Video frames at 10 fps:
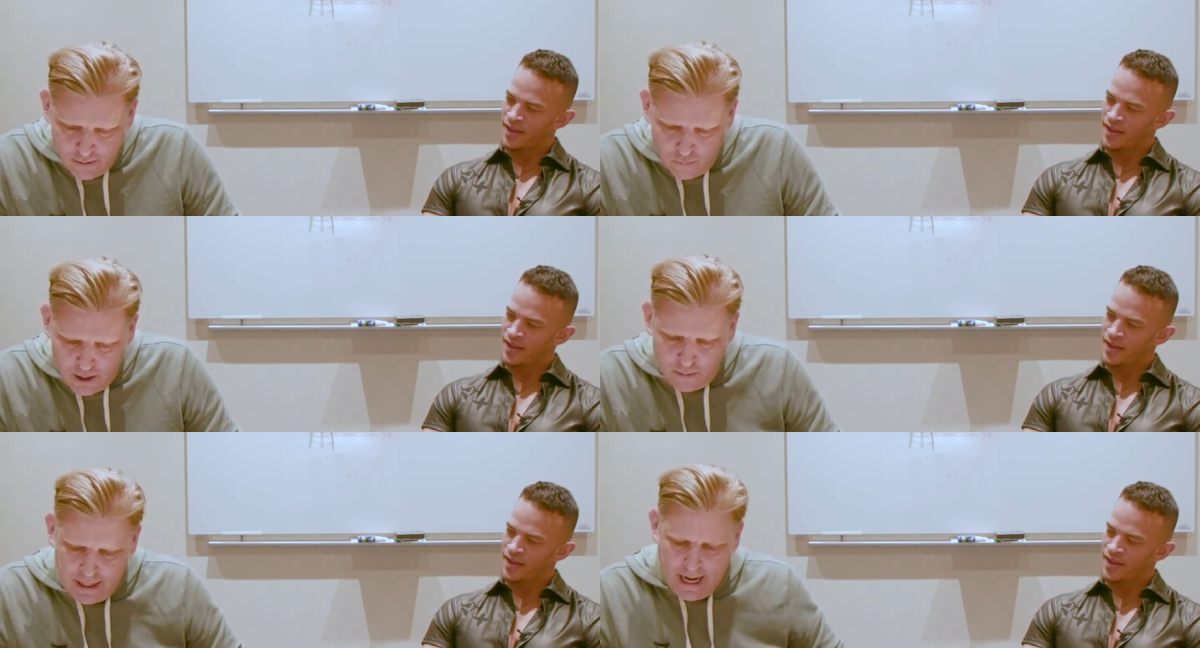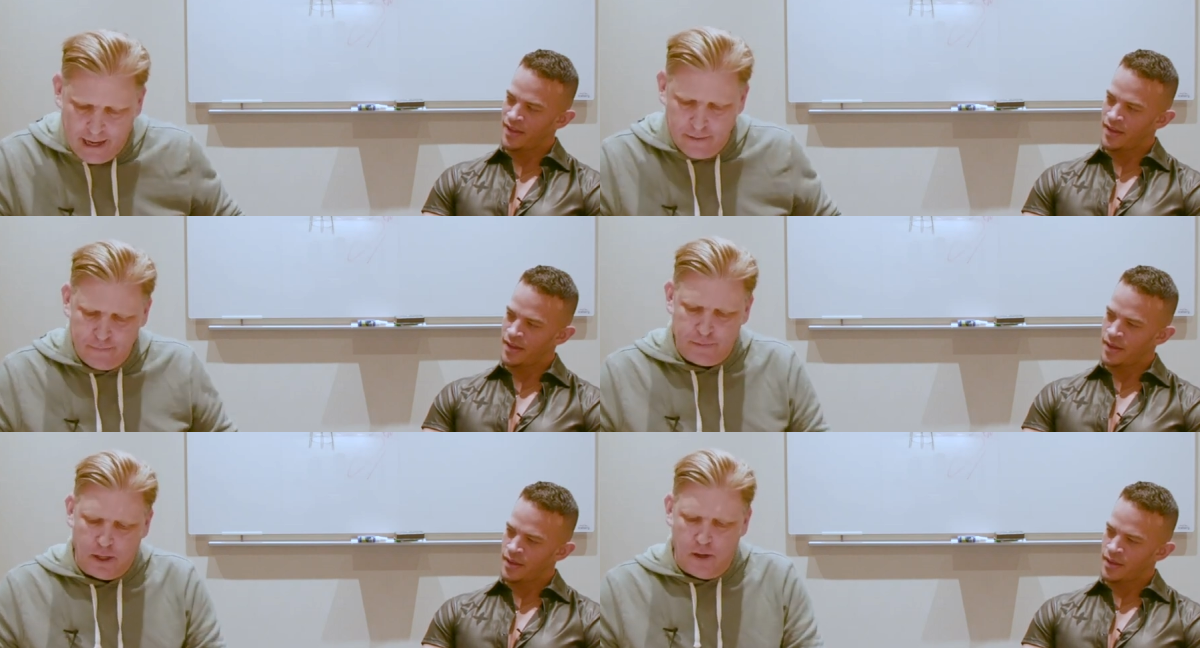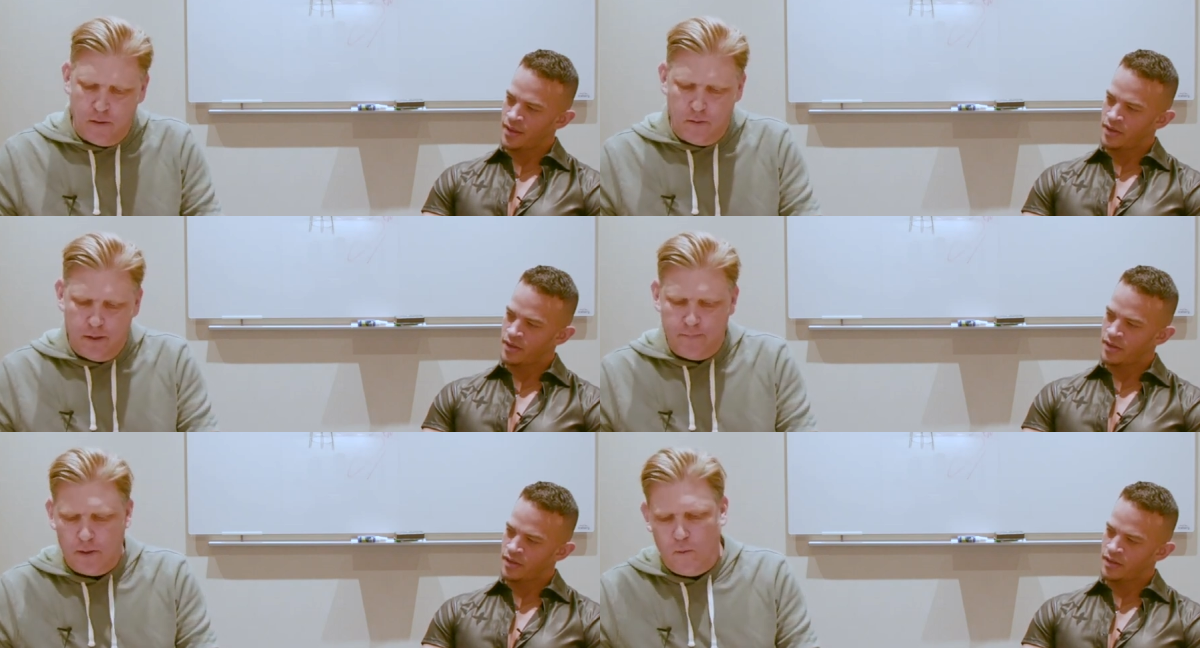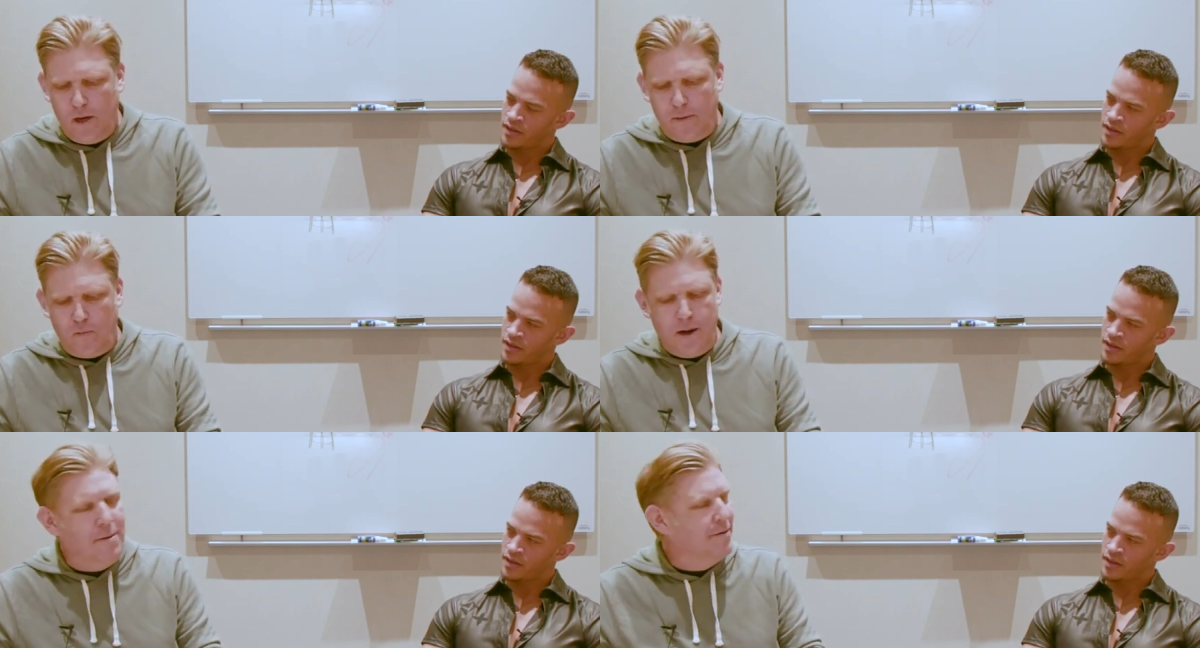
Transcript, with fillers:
Speaker 1: where are we at? So, what are, what,